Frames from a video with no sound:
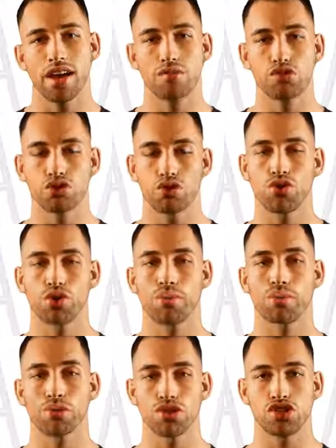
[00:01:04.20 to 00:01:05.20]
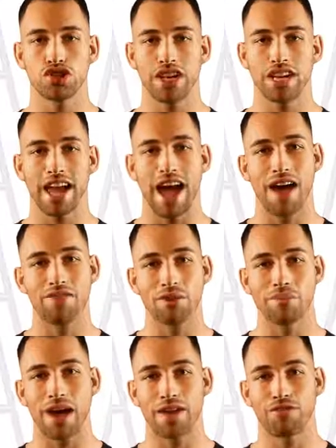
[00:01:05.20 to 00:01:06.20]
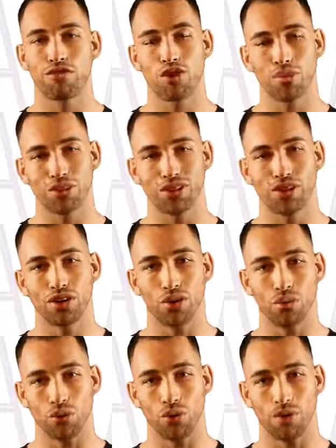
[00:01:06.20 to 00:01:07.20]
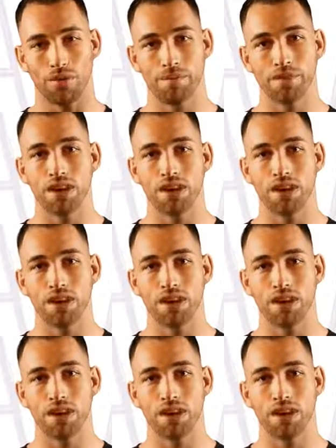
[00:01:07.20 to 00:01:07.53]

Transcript: and I'm sure you'll appreciate having bad form a little more.